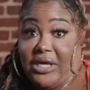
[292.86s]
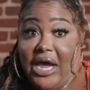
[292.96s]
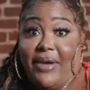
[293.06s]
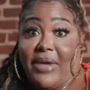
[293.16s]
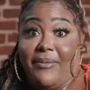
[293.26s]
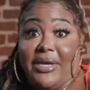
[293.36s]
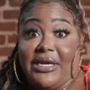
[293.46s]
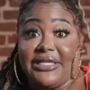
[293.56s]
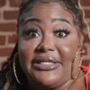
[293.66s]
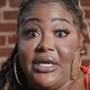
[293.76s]
got I, mean,
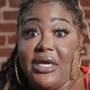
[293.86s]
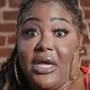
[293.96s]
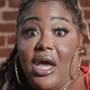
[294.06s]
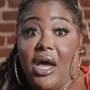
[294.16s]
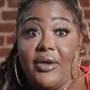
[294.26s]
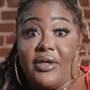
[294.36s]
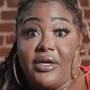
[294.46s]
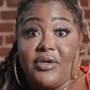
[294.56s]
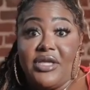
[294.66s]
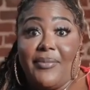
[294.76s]
listen, right?
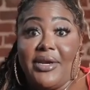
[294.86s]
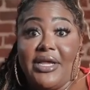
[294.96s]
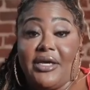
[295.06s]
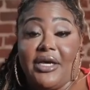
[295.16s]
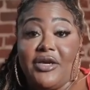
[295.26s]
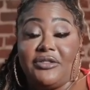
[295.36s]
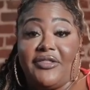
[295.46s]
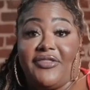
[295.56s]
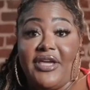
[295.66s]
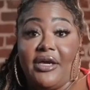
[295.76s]
Yamaneika, here's the
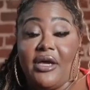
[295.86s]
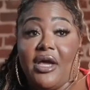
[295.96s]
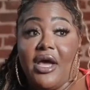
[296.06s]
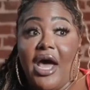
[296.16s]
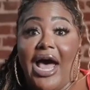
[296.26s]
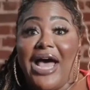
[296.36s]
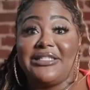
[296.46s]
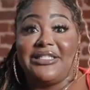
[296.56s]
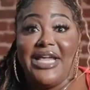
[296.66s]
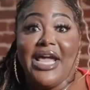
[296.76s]
thing. I
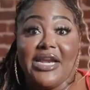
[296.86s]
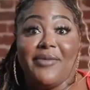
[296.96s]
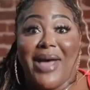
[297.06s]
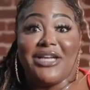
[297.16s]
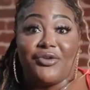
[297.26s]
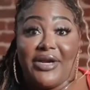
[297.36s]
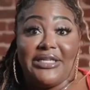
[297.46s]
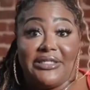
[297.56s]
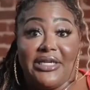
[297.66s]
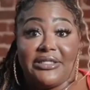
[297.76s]
stand in my
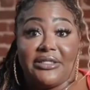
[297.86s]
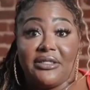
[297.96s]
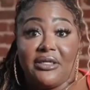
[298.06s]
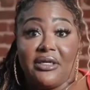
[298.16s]
transness.